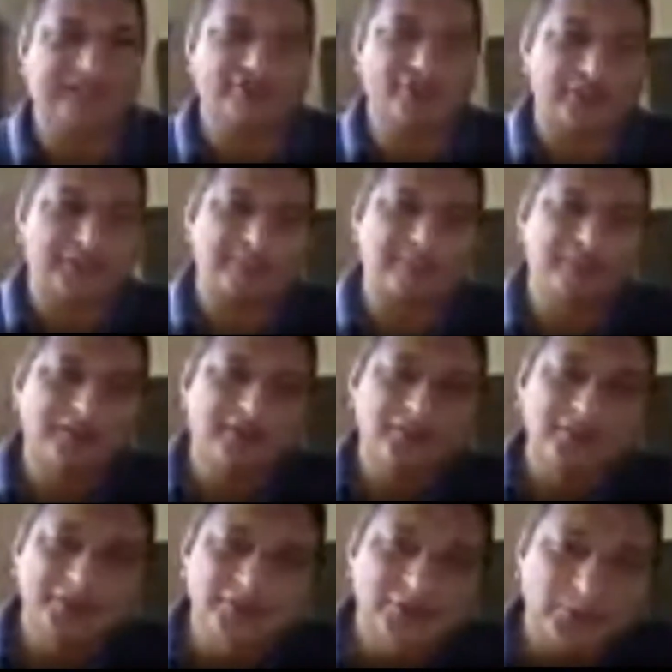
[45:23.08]
lecture.
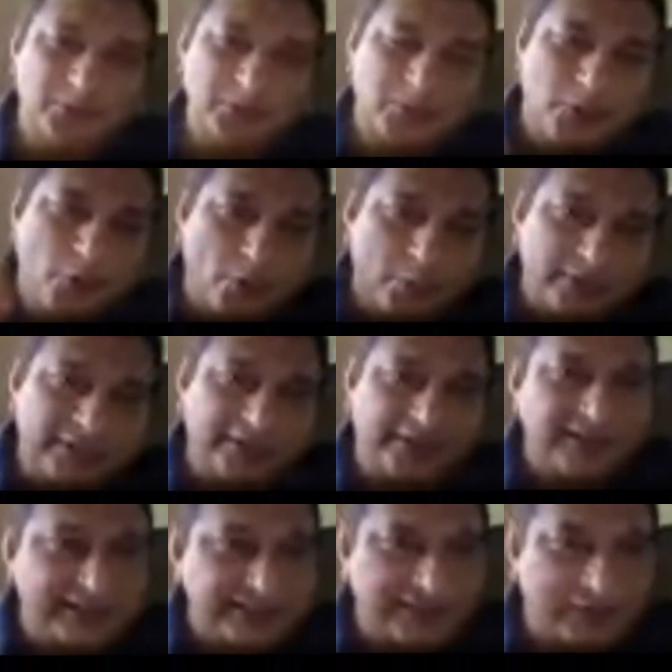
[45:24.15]
So lower the
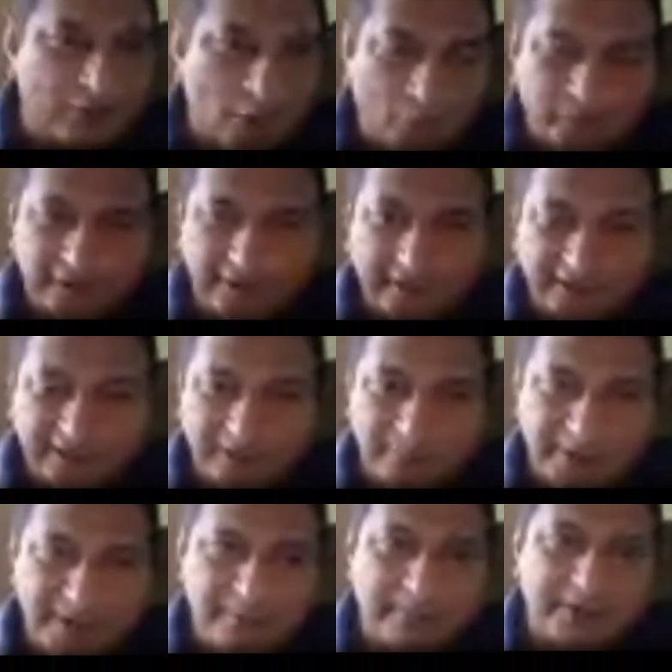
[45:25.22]
risk, lower the return.
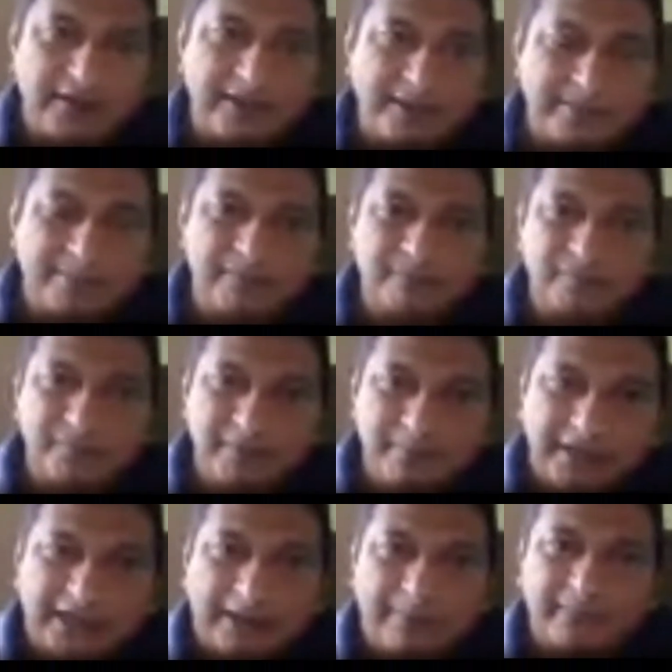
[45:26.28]
People
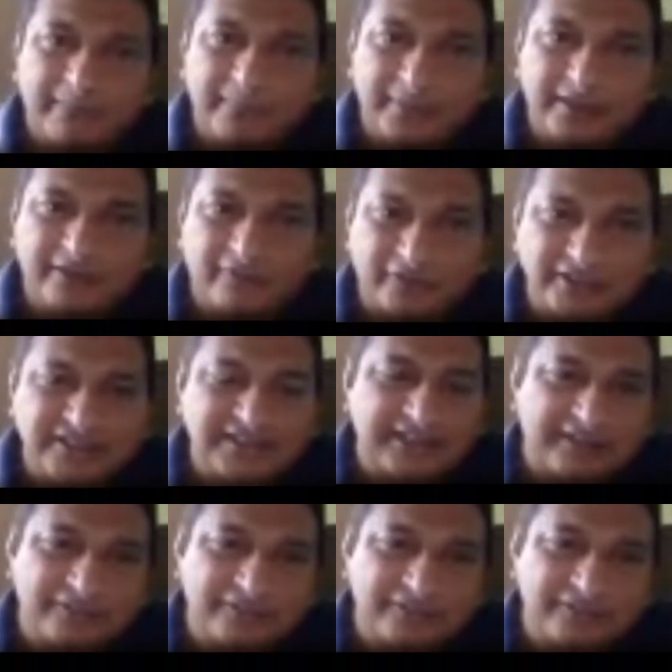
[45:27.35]
become risk